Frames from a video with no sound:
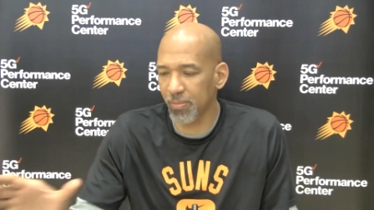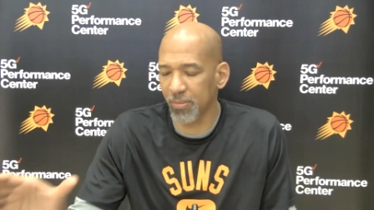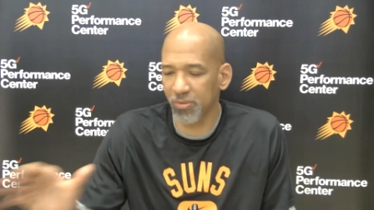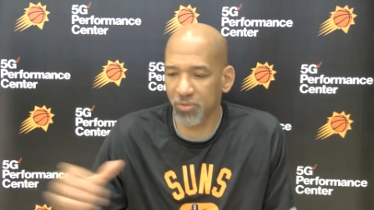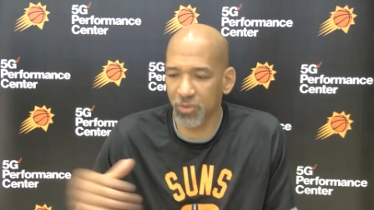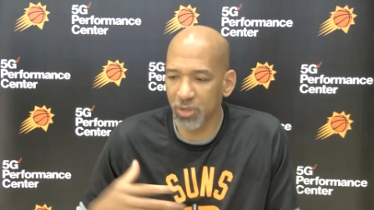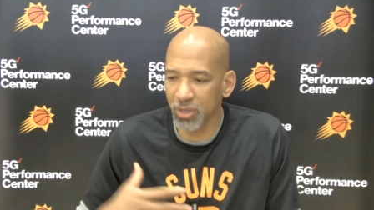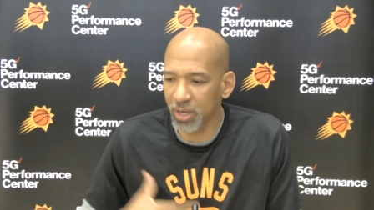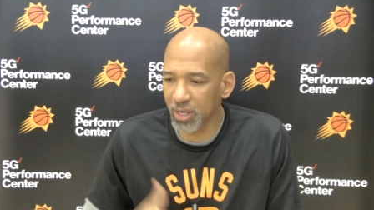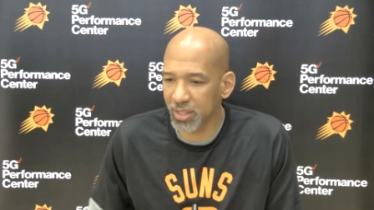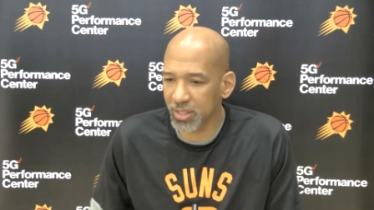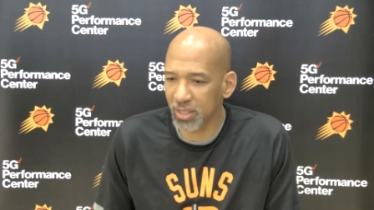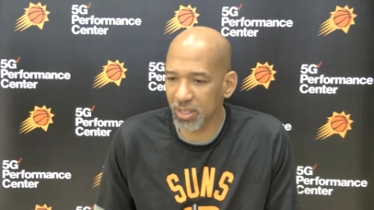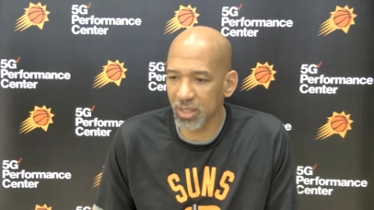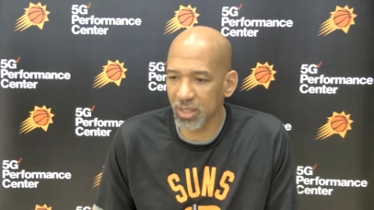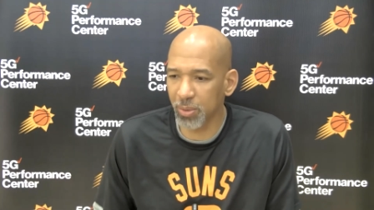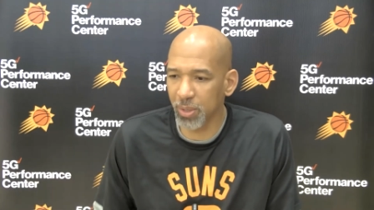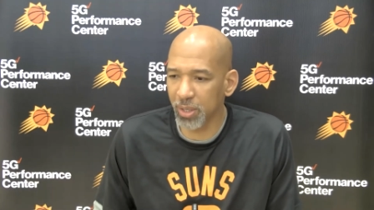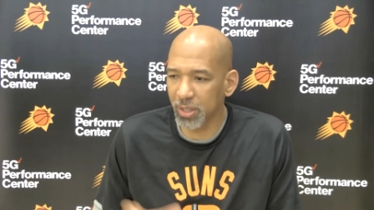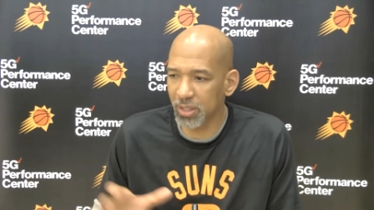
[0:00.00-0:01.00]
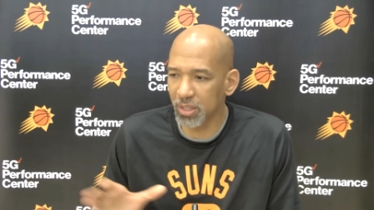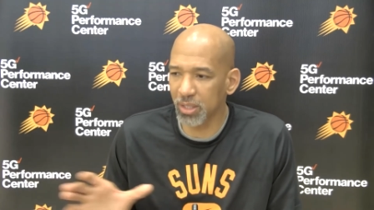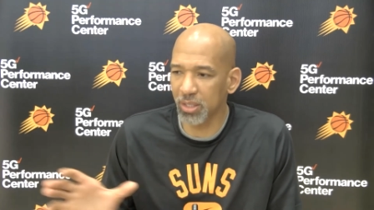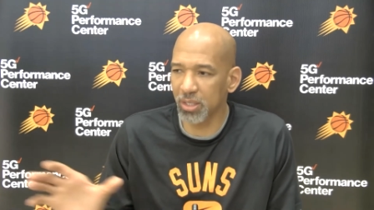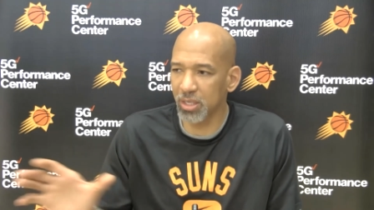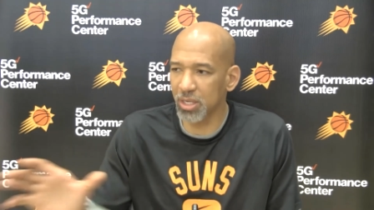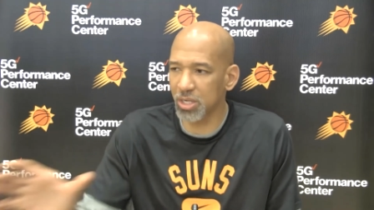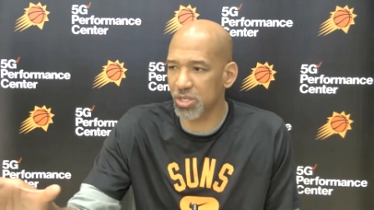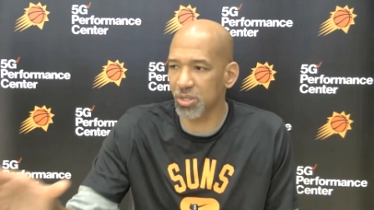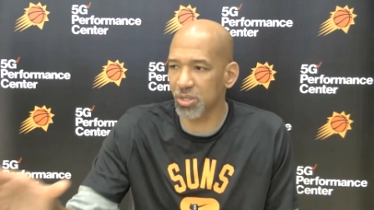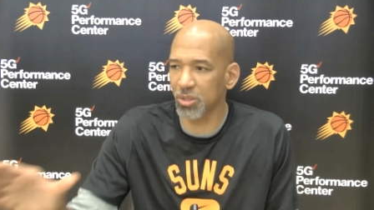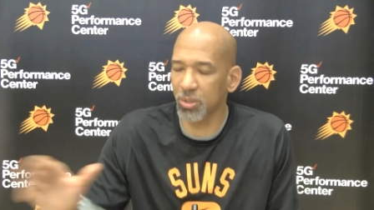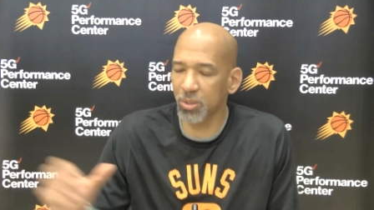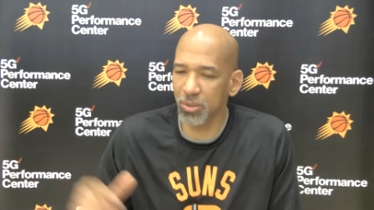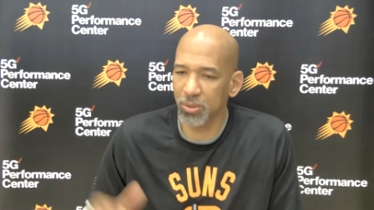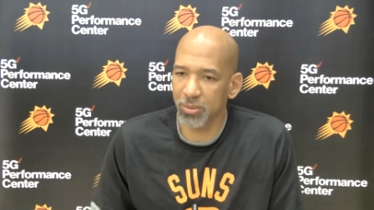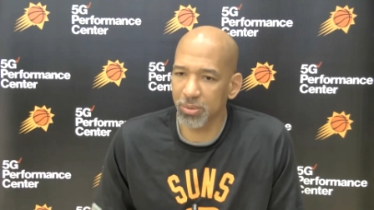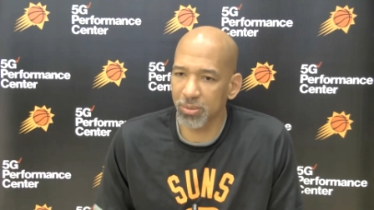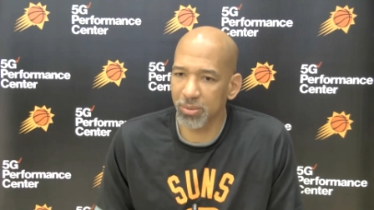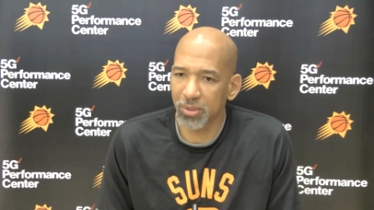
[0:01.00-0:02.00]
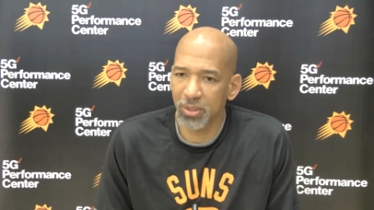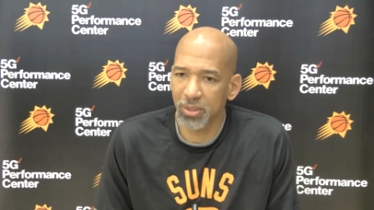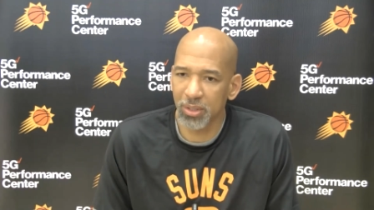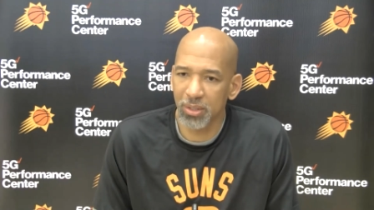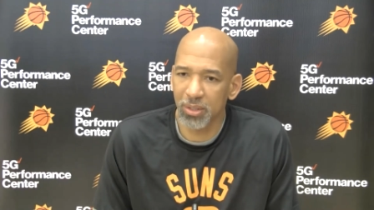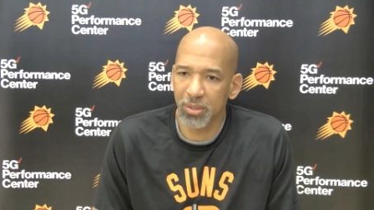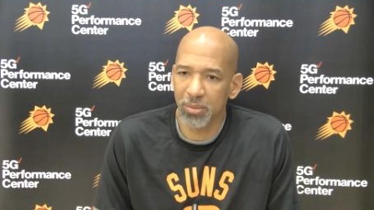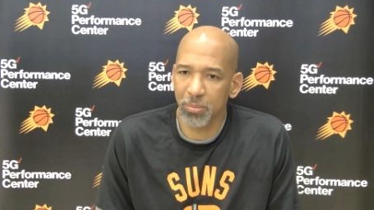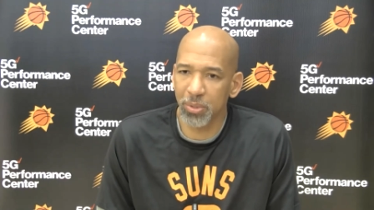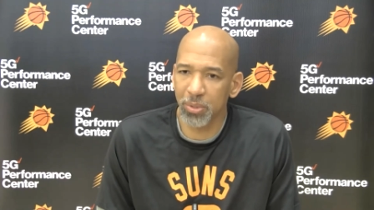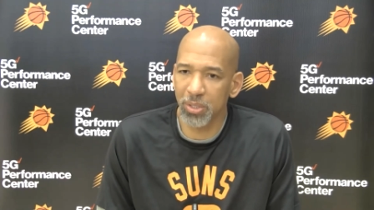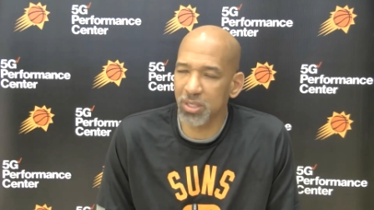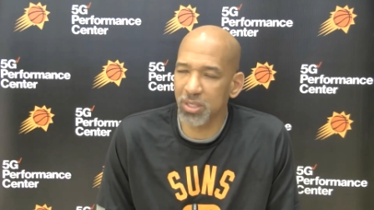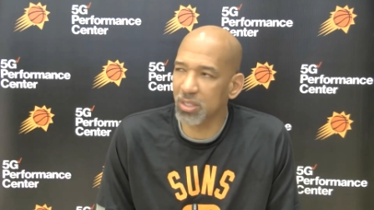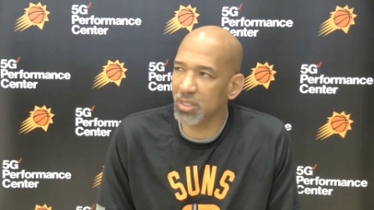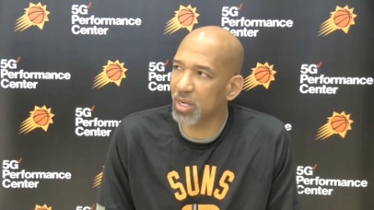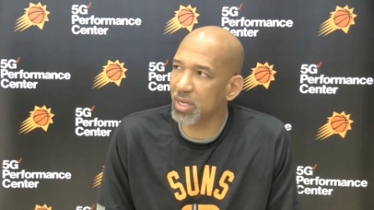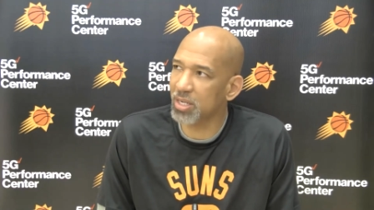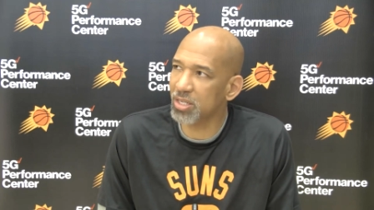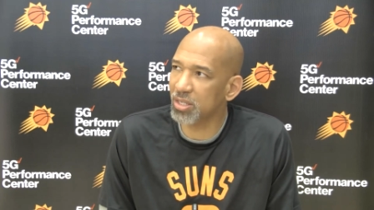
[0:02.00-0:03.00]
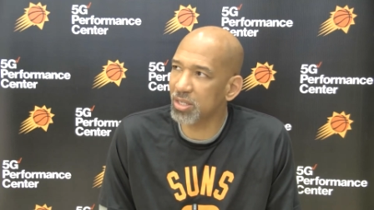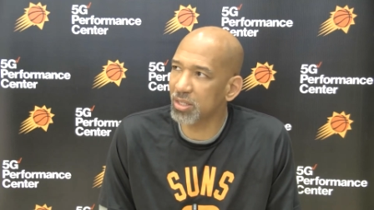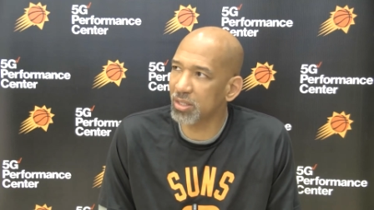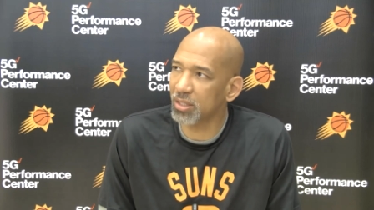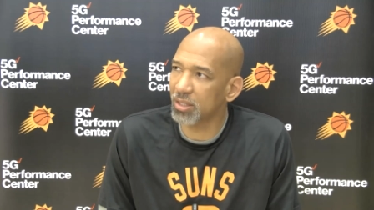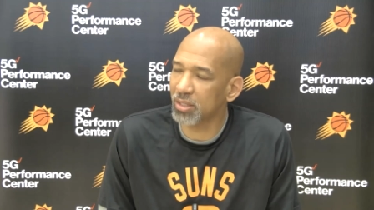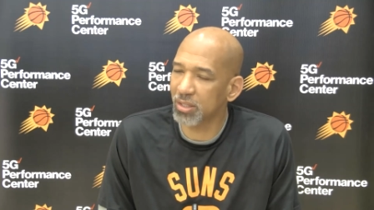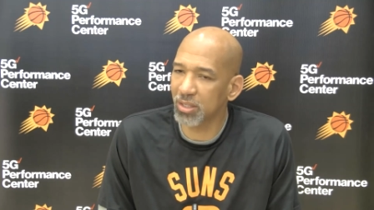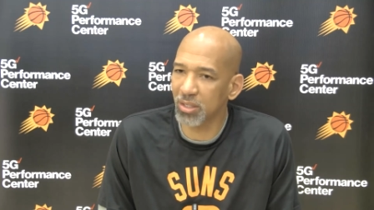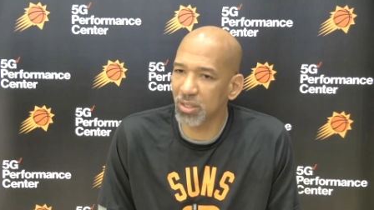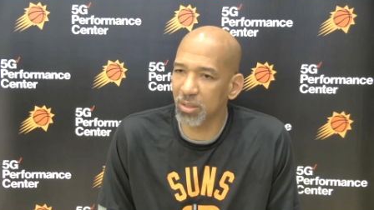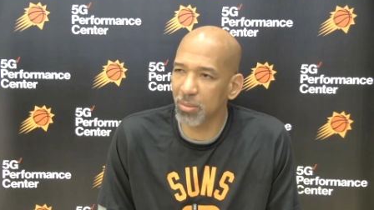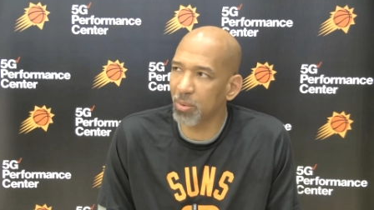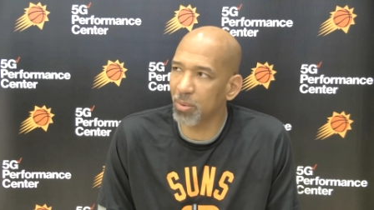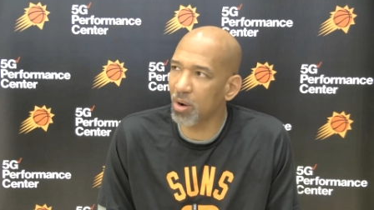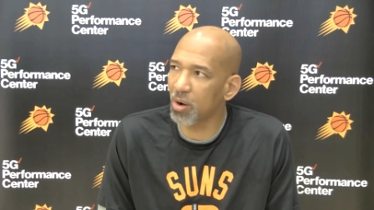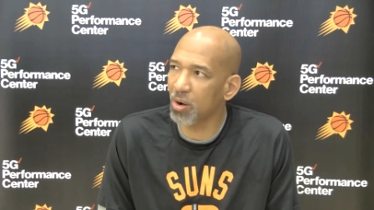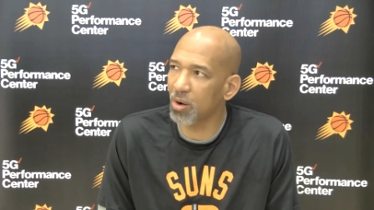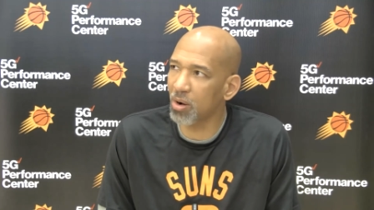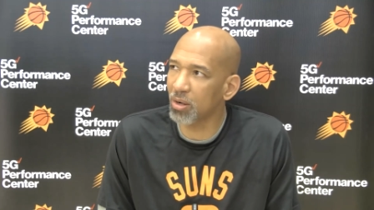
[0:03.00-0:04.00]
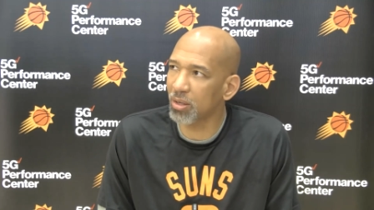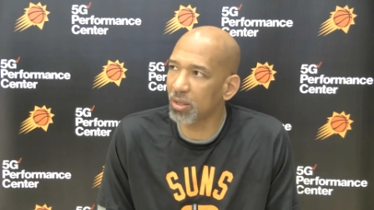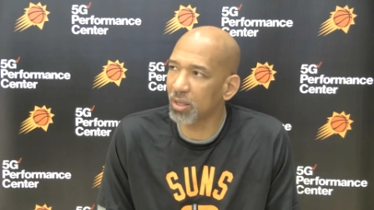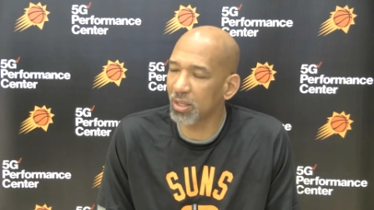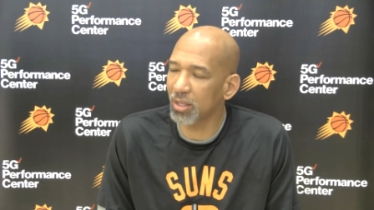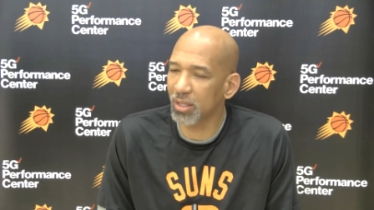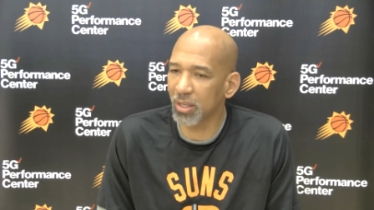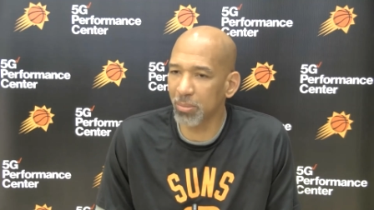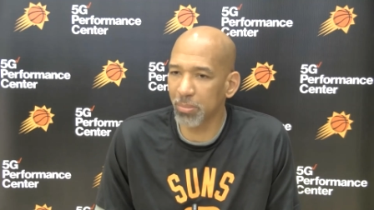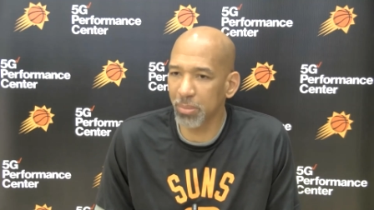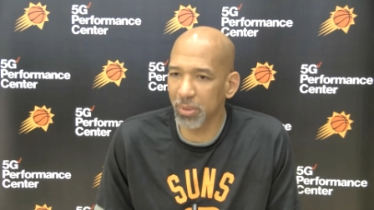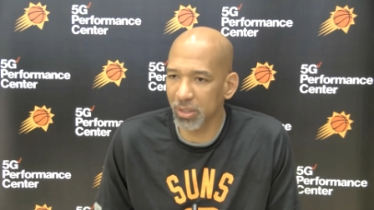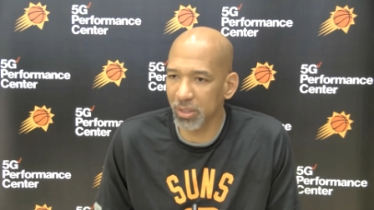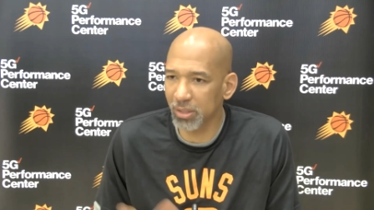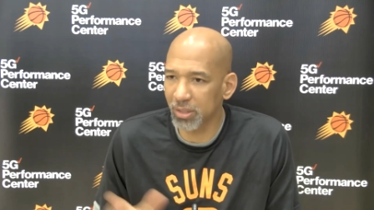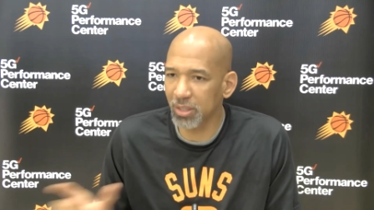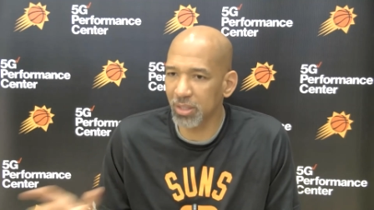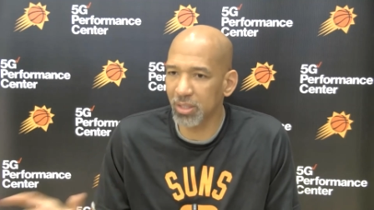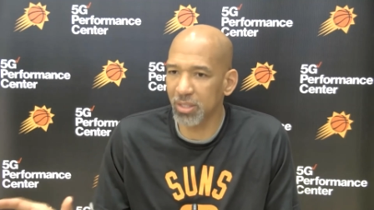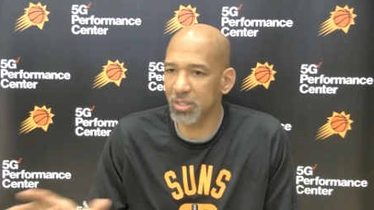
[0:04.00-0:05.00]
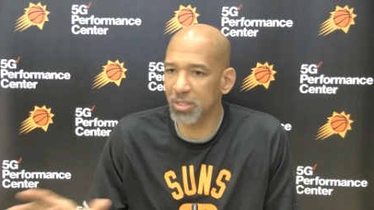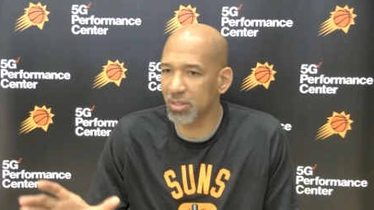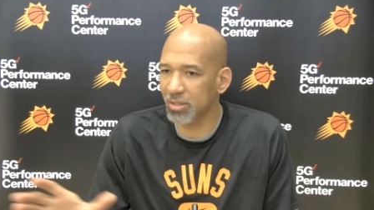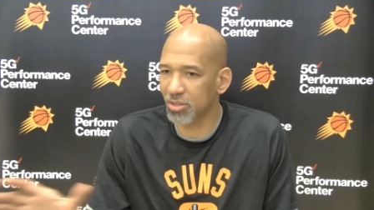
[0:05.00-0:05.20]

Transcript: for us anyway, the initial presentation to the ball and the ability to